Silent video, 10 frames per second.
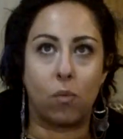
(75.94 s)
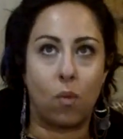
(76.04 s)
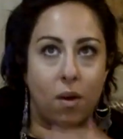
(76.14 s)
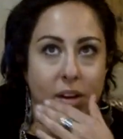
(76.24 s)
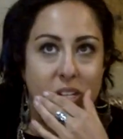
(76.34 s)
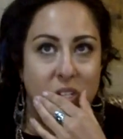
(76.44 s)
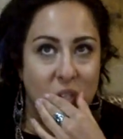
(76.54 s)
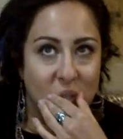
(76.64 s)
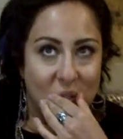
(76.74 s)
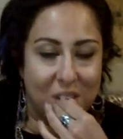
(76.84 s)
wanted
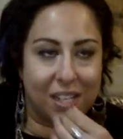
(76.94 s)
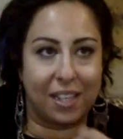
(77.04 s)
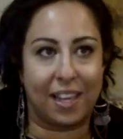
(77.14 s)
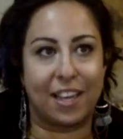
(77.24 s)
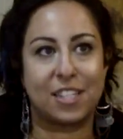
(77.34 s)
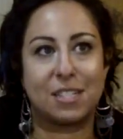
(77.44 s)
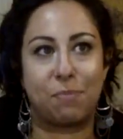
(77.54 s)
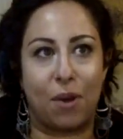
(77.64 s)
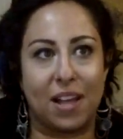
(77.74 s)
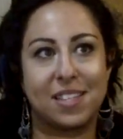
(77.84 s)
to like
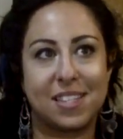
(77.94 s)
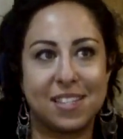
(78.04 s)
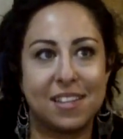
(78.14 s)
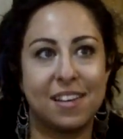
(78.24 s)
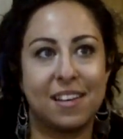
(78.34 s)
express